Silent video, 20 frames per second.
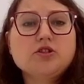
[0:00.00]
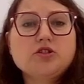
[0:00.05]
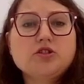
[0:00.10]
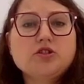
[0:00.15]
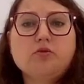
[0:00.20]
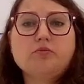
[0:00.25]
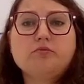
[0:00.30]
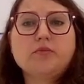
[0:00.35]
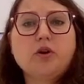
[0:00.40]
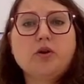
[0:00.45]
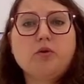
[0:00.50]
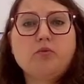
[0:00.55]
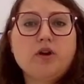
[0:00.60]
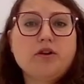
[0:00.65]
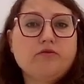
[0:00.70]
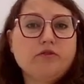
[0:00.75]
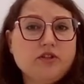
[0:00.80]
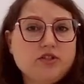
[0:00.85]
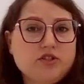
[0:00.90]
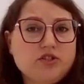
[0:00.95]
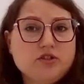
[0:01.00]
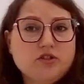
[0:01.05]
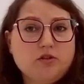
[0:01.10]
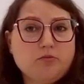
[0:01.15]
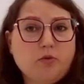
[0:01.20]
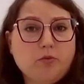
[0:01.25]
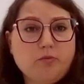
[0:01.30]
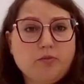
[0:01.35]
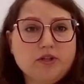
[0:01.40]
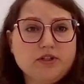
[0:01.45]
So why regional
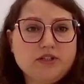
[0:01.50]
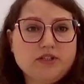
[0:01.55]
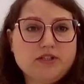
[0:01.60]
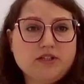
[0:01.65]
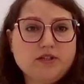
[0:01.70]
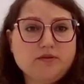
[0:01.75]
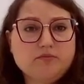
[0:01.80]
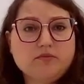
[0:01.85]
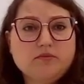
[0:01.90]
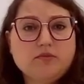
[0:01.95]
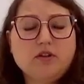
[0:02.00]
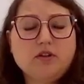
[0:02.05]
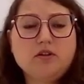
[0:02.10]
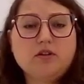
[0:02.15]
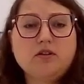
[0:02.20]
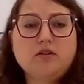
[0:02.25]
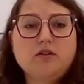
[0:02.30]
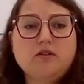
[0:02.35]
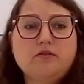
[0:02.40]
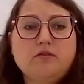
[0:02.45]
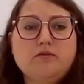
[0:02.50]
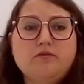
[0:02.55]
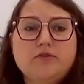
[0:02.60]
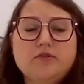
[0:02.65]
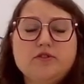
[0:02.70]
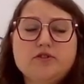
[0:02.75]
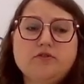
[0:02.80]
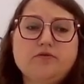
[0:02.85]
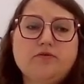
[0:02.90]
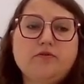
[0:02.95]
mobility?
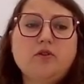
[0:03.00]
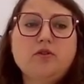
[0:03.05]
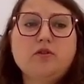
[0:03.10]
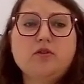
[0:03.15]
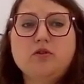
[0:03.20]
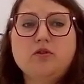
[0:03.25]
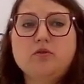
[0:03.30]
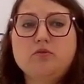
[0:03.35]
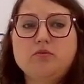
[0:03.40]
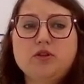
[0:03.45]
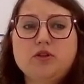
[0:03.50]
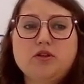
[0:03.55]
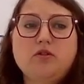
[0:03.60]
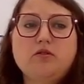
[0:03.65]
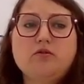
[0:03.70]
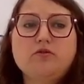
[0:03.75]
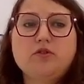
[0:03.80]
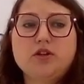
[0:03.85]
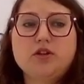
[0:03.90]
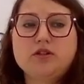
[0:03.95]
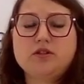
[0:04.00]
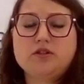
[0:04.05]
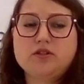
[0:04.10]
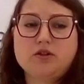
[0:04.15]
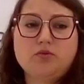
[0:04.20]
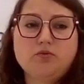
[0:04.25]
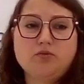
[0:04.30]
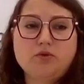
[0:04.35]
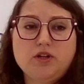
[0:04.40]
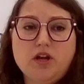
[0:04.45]
First of all, we know that
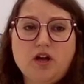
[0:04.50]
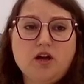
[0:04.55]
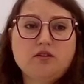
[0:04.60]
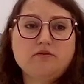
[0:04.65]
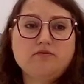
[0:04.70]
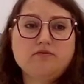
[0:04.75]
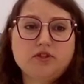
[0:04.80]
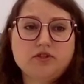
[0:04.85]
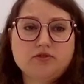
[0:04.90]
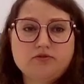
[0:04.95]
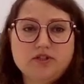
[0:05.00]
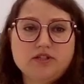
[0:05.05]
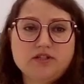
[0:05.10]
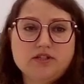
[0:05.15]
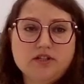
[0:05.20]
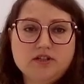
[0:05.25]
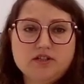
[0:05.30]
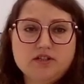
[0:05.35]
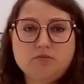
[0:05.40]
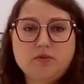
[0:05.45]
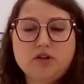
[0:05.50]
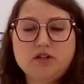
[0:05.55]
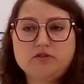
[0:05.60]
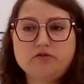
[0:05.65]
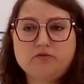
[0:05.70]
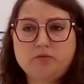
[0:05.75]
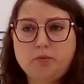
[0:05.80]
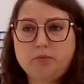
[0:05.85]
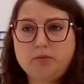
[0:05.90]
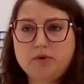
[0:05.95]
we have increasing demand
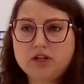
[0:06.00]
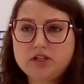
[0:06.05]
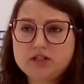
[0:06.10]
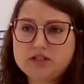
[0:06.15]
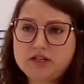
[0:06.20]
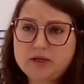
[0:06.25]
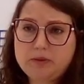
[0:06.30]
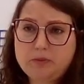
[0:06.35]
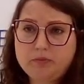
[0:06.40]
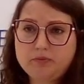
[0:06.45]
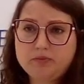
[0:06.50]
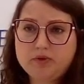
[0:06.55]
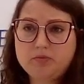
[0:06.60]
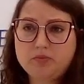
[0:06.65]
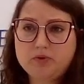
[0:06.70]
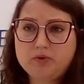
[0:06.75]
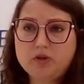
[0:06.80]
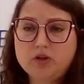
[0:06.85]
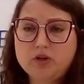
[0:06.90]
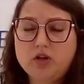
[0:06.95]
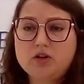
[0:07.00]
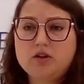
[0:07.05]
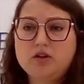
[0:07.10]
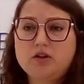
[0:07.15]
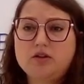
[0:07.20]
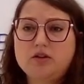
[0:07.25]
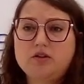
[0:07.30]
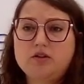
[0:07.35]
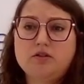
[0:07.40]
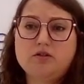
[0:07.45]
of mobility. People
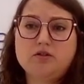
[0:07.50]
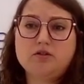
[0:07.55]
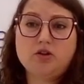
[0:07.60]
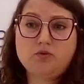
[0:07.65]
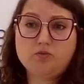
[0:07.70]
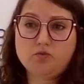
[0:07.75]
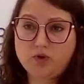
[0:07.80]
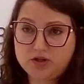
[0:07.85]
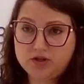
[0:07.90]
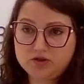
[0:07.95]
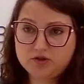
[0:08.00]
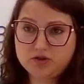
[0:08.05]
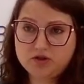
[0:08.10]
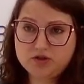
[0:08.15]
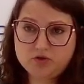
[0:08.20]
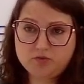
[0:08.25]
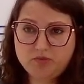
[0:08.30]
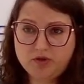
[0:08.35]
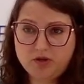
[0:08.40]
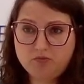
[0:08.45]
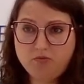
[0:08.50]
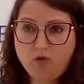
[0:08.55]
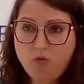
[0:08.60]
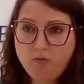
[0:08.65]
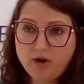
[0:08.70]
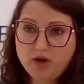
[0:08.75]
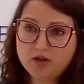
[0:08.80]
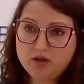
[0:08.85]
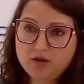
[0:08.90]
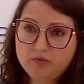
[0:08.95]
want to be
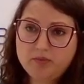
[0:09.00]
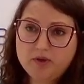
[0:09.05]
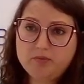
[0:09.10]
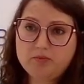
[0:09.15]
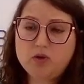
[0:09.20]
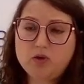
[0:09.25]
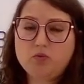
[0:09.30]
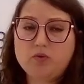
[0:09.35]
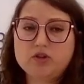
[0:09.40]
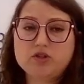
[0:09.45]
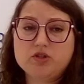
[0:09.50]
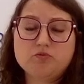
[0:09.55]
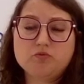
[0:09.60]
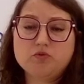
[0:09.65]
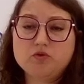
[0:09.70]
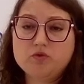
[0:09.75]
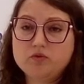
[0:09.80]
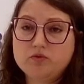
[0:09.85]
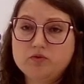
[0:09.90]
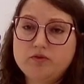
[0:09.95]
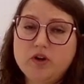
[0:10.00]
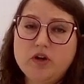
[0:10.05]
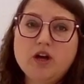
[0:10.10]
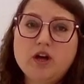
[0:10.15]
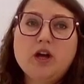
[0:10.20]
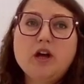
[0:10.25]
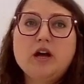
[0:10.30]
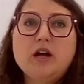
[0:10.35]
mobile, people want to move,